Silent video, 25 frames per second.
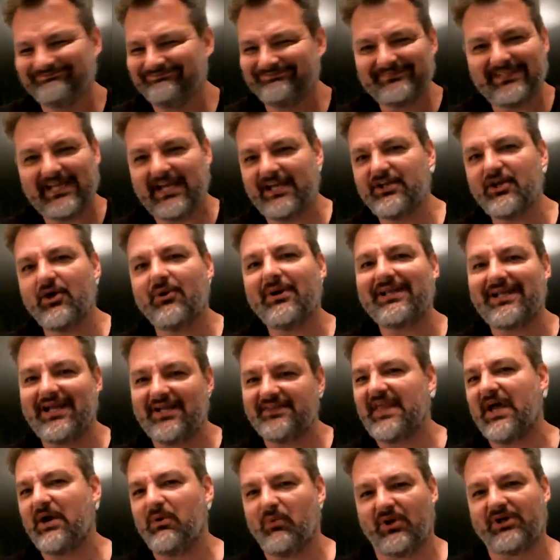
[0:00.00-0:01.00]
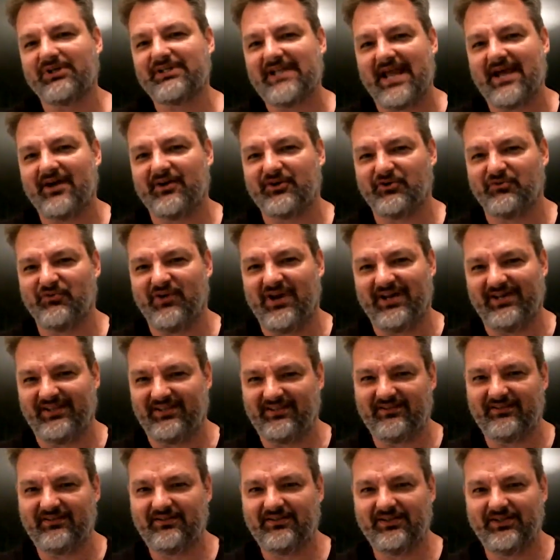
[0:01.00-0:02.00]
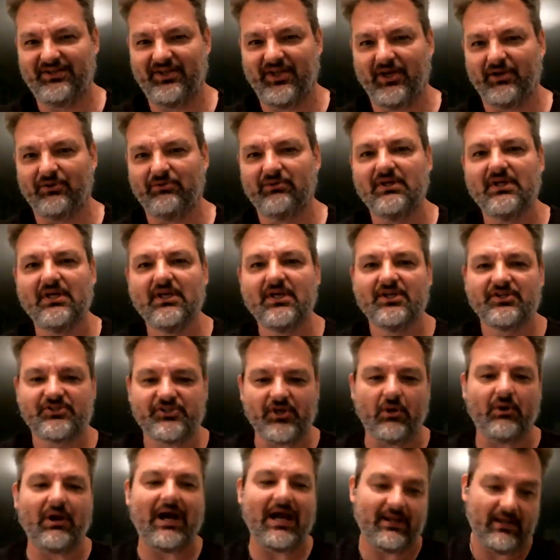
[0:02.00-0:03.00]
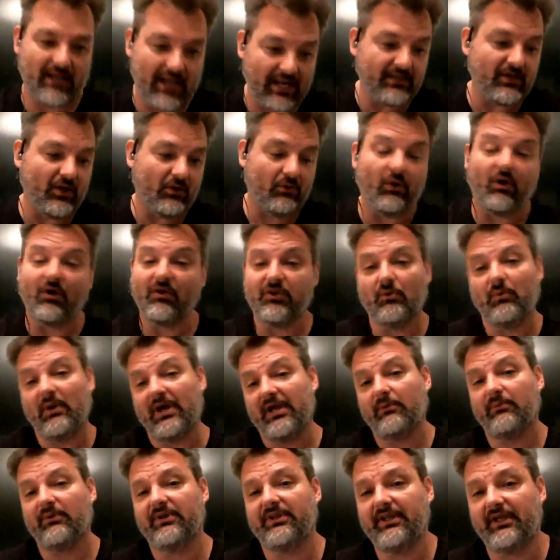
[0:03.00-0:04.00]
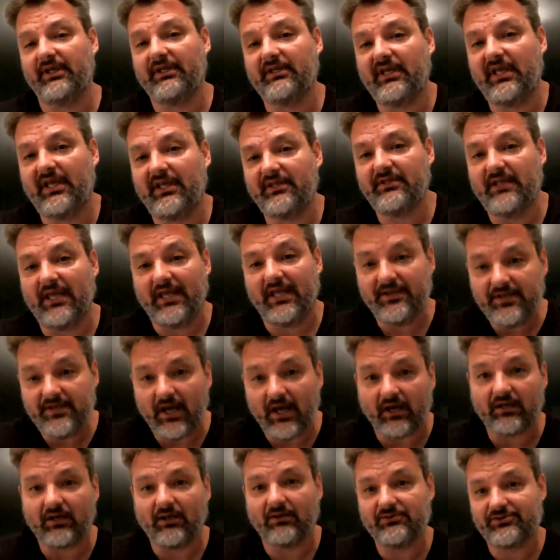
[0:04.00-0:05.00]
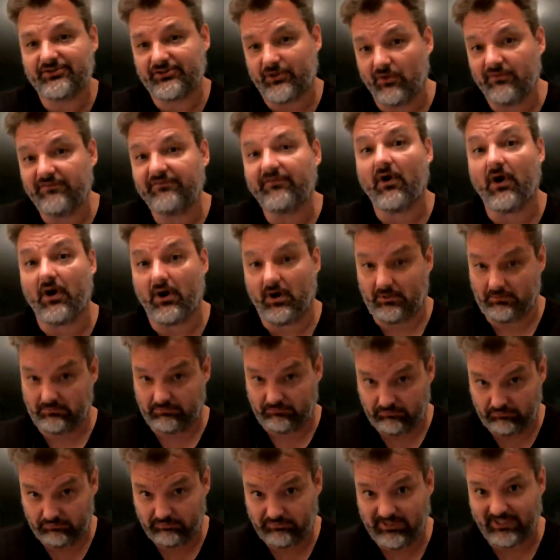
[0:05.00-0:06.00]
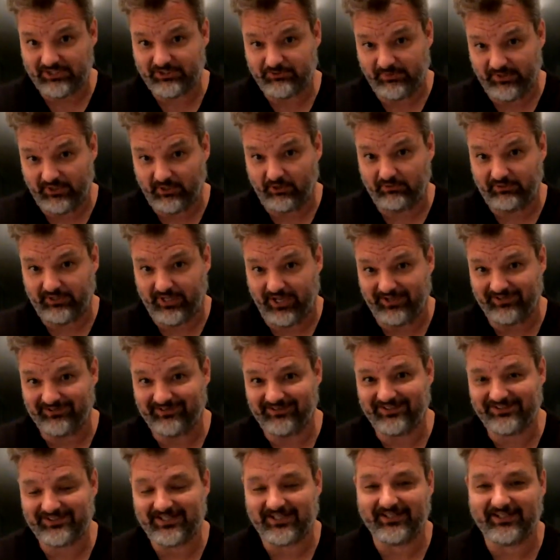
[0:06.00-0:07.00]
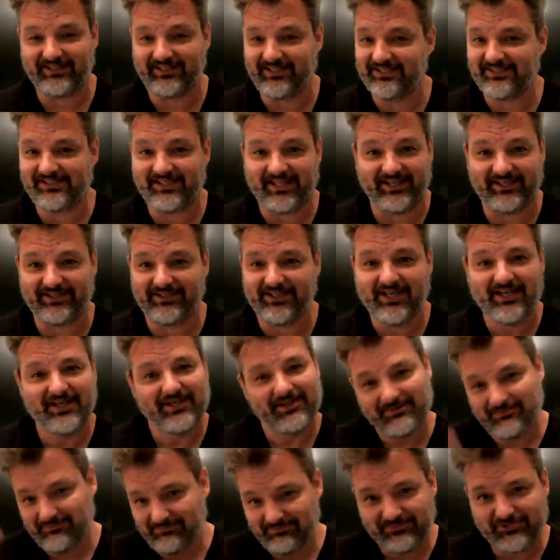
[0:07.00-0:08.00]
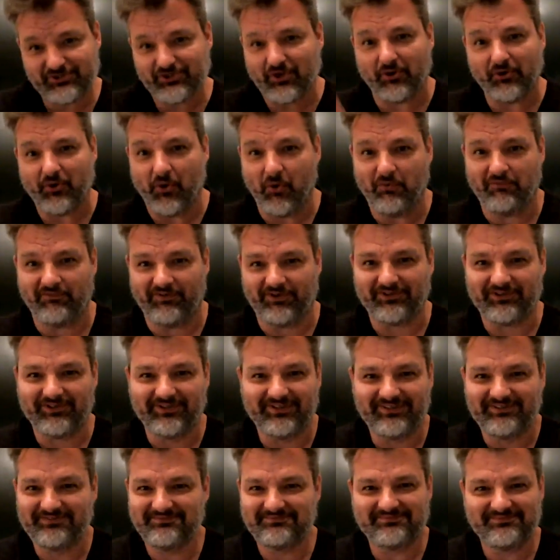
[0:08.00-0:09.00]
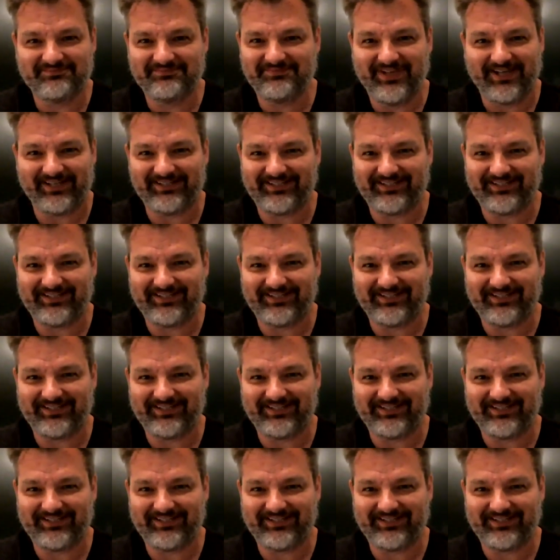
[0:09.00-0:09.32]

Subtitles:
I know I got that worked out already, So I go all the way with it, and not so far that's been okay. It's not like he's like, start over. Not